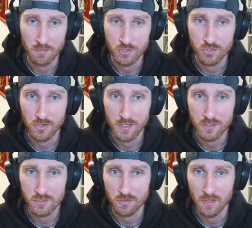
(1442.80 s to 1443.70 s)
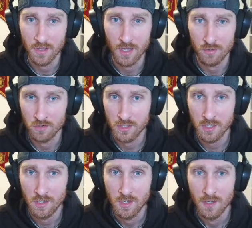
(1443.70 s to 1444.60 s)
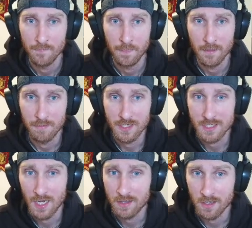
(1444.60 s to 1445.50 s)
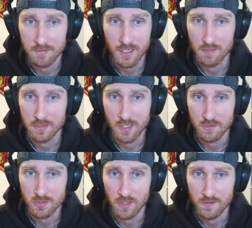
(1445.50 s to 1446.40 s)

injury history that early, but he's got the upside potential.